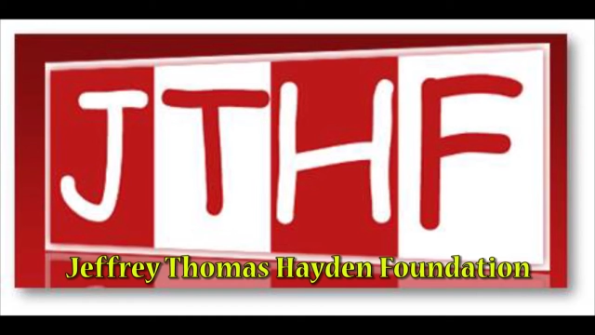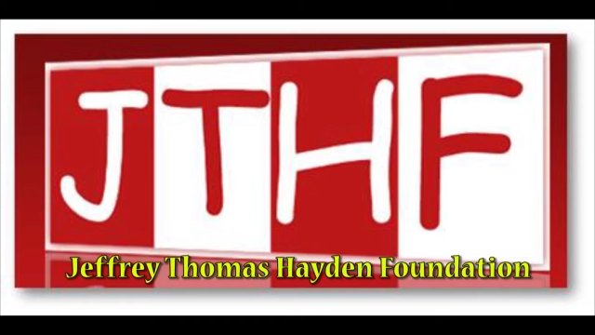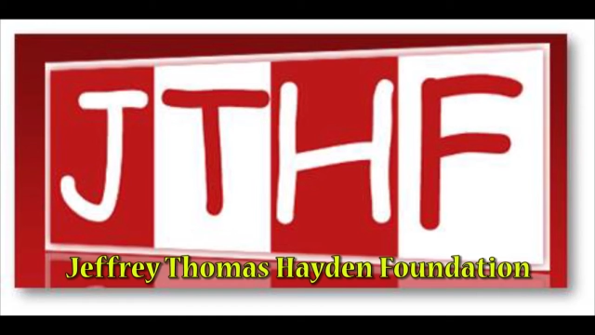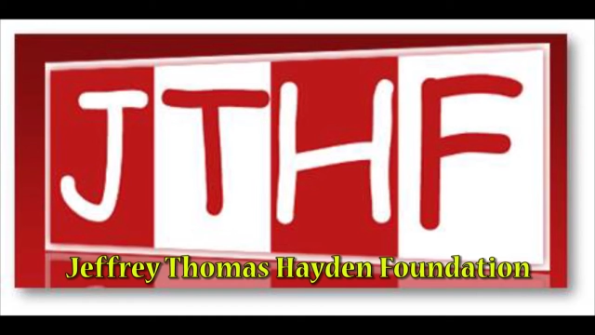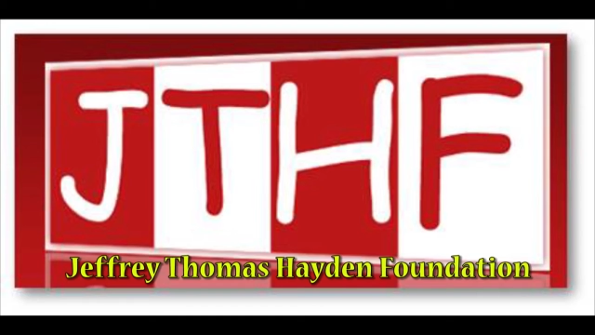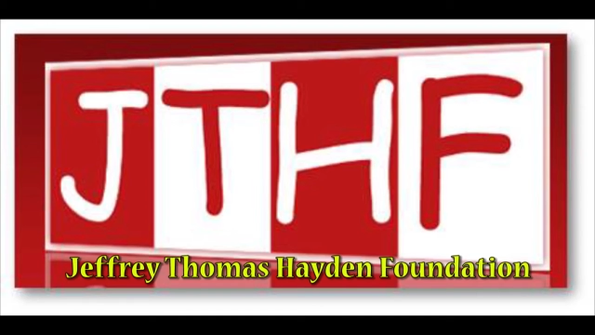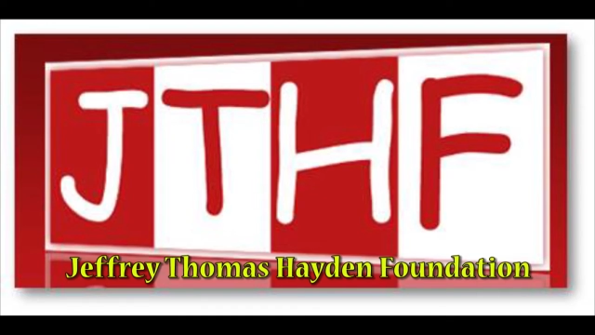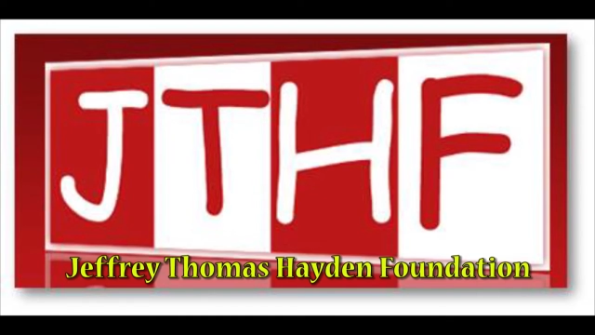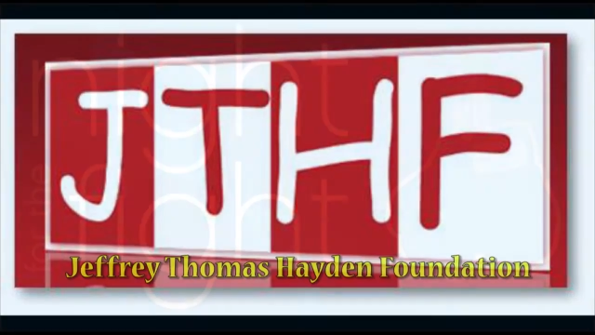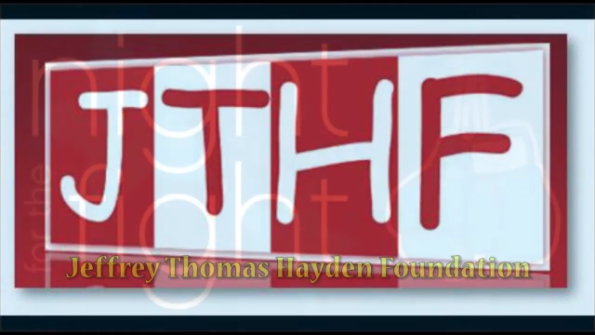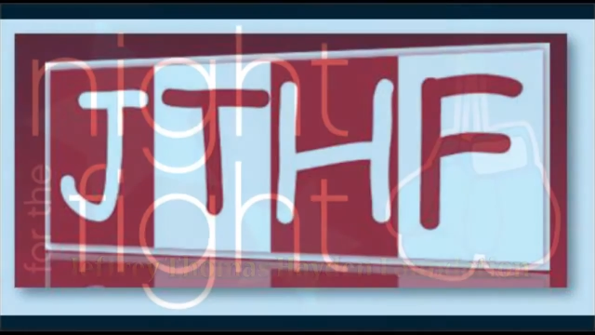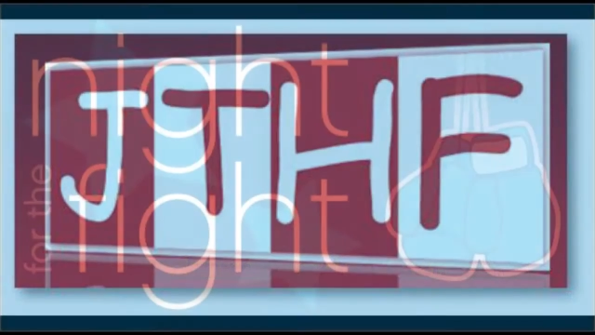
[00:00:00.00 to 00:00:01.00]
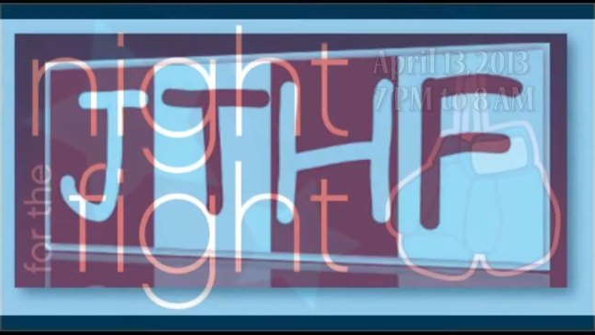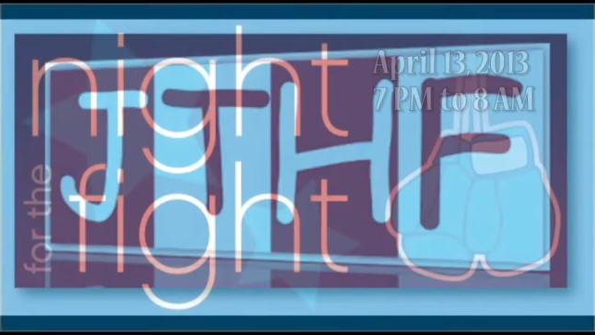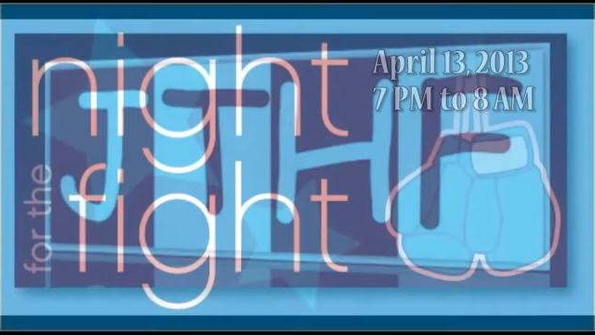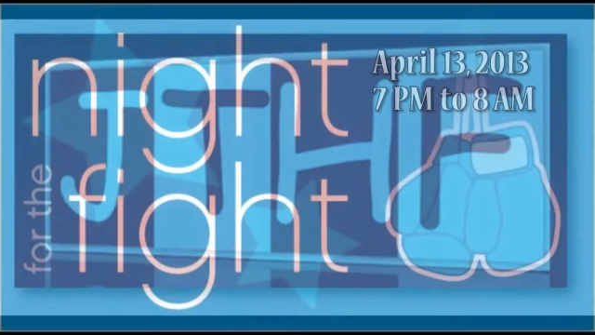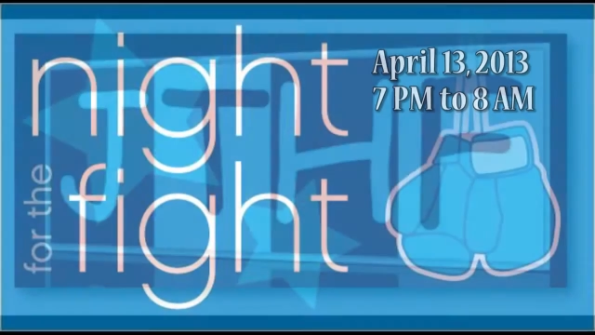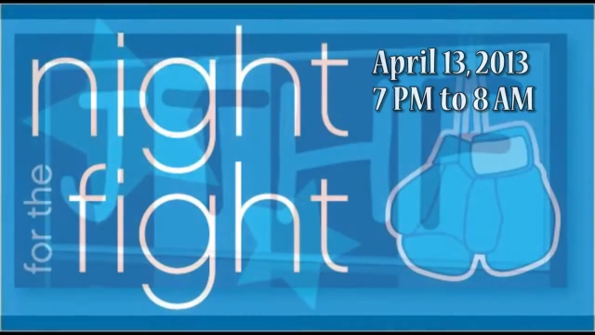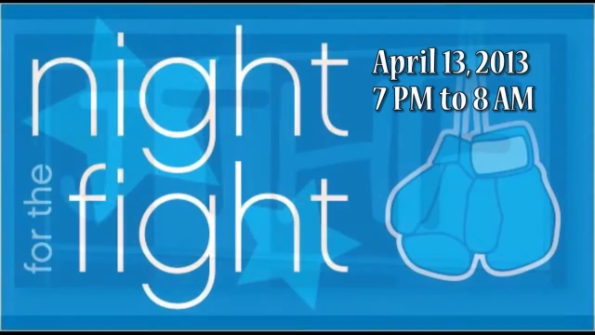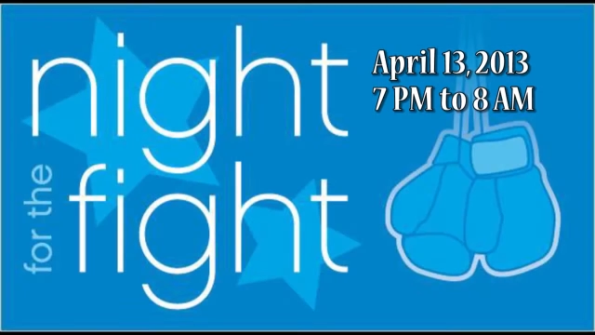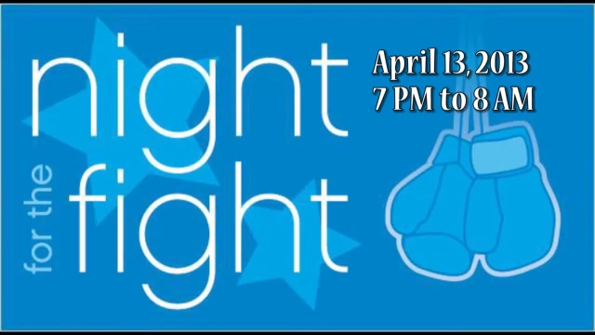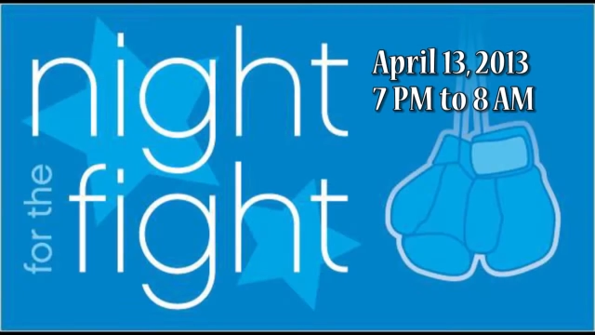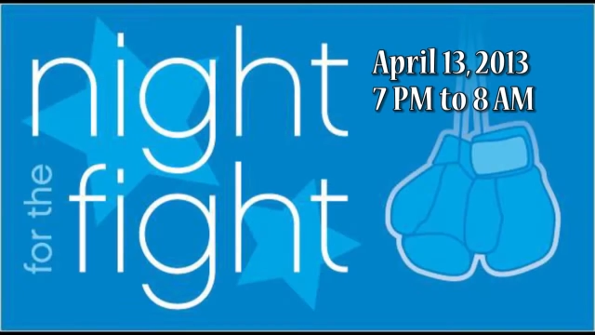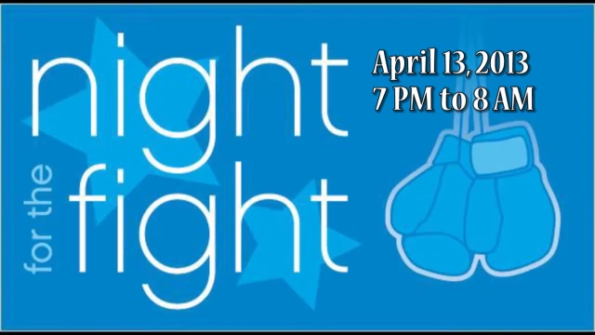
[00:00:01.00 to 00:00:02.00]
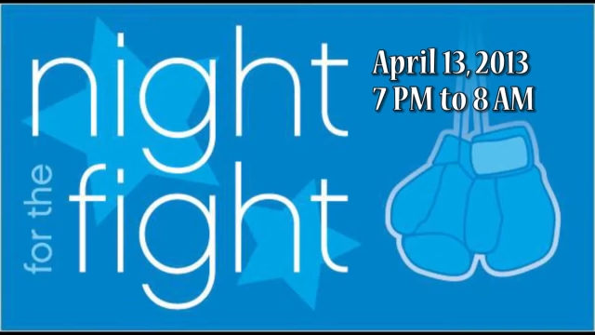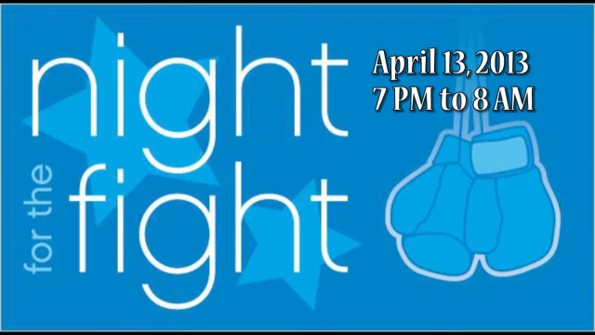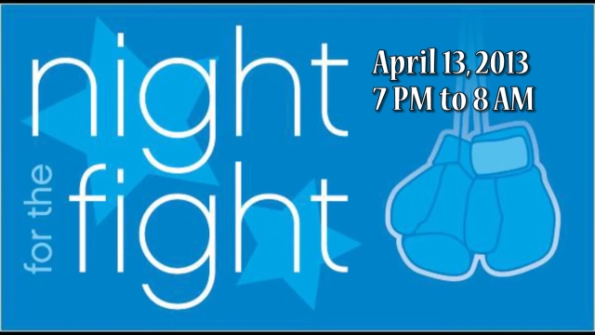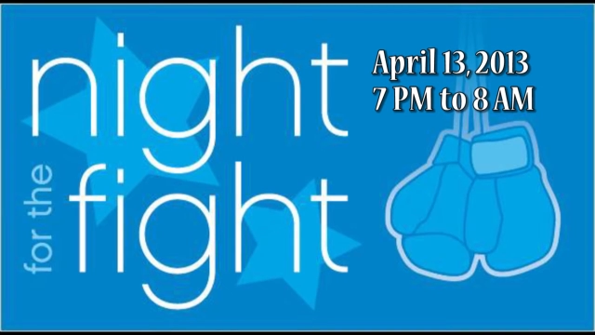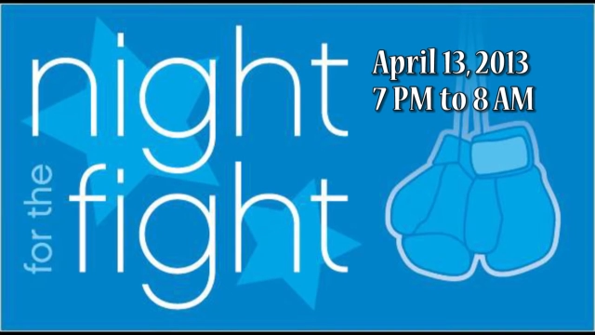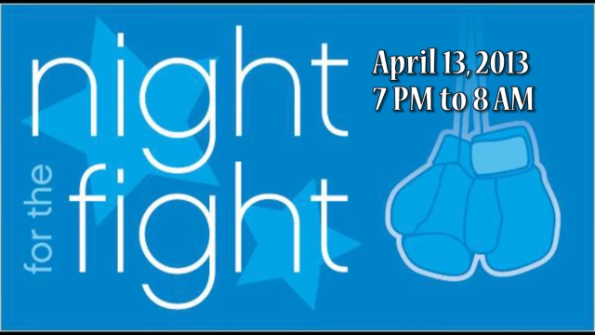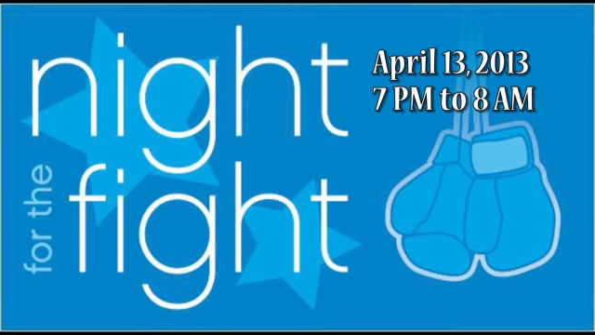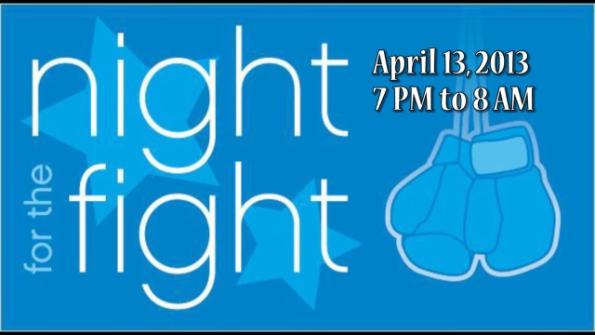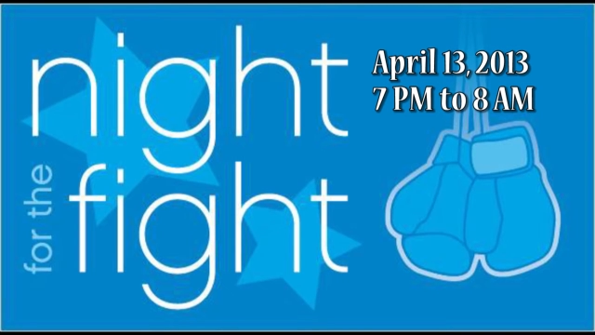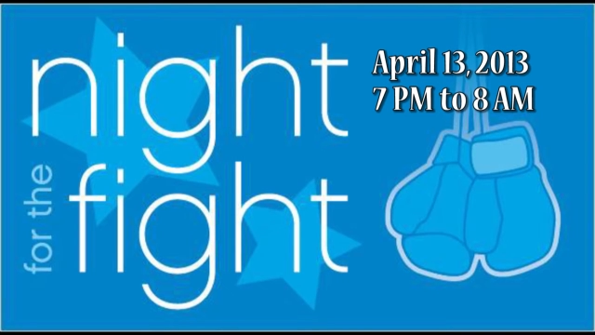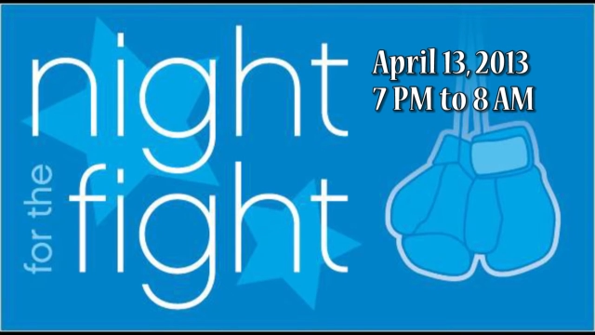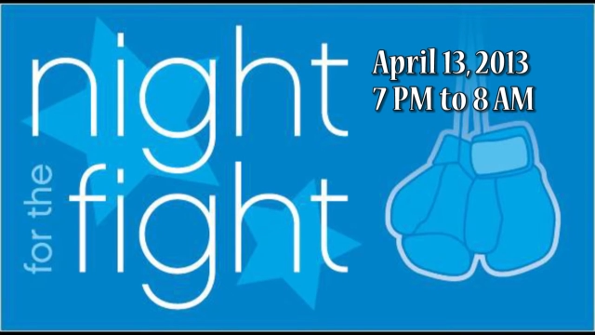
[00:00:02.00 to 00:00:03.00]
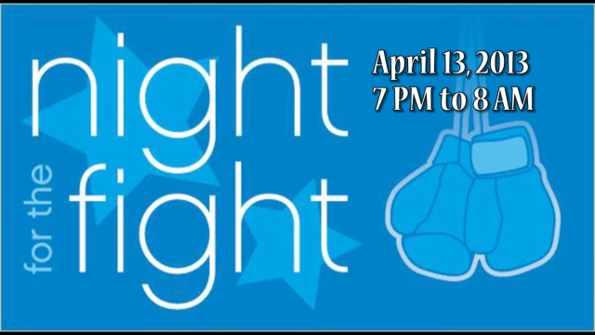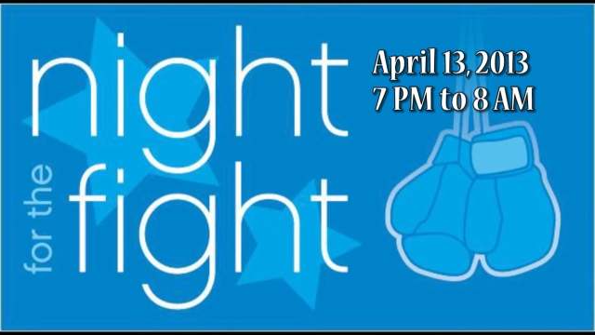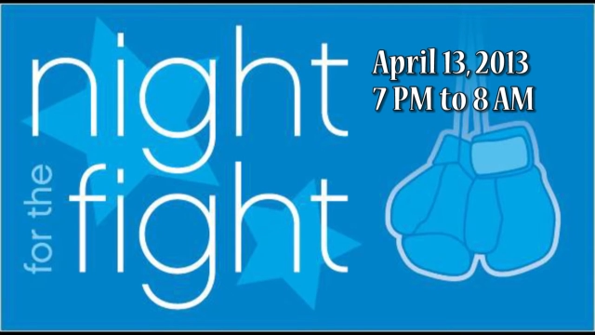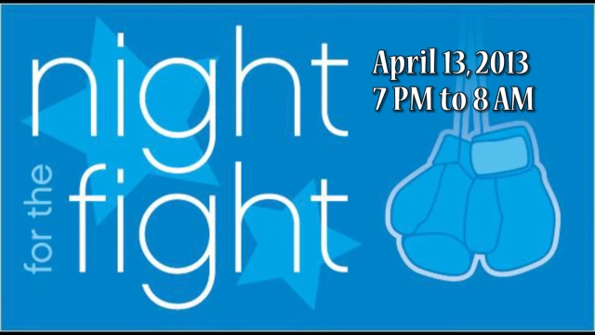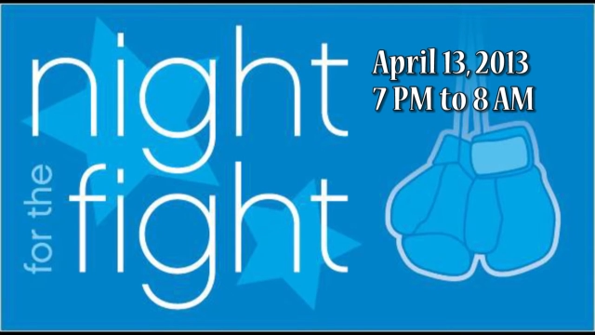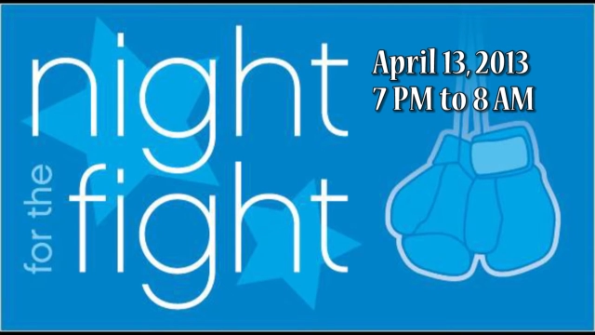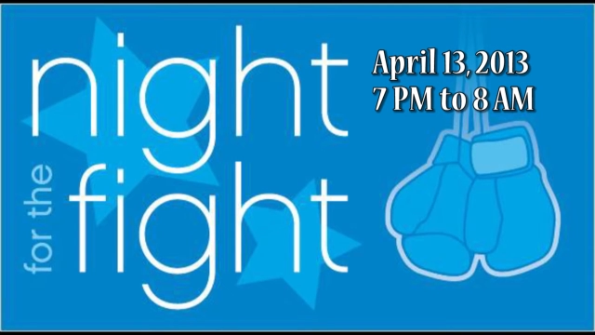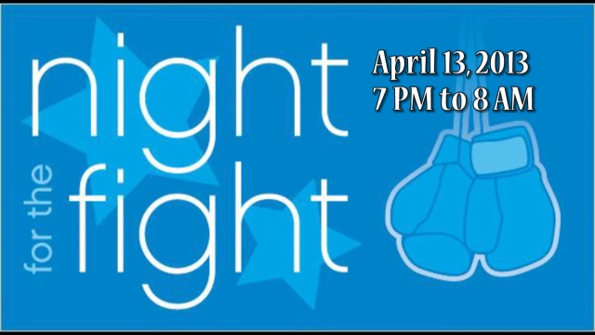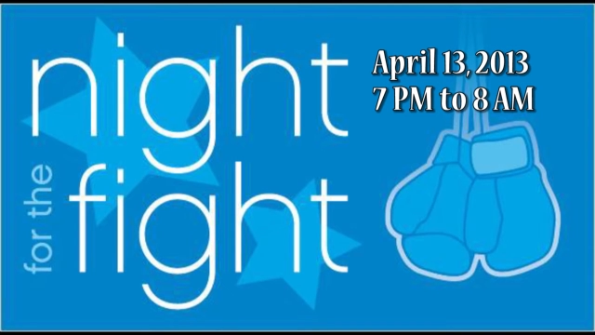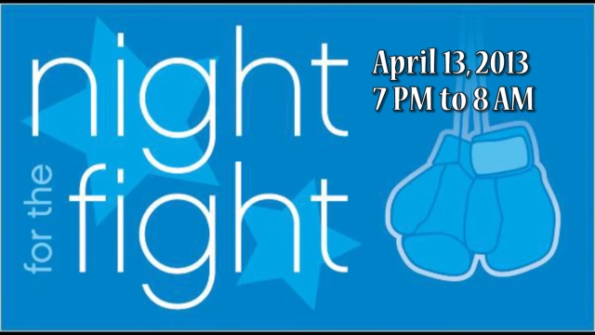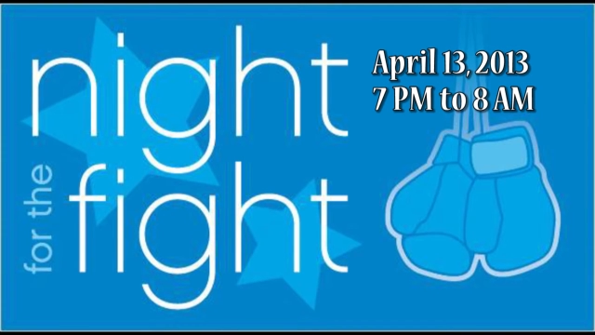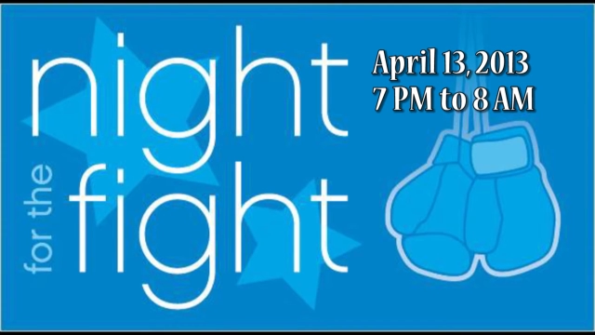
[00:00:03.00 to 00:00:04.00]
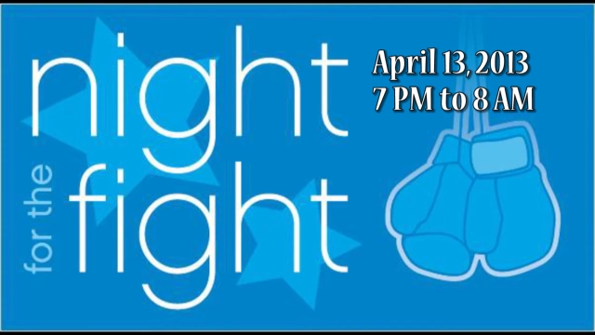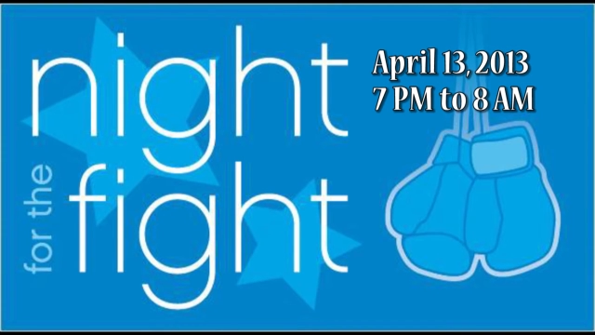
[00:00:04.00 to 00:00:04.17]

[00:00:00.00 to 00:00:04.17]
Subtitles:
(no speaker visible)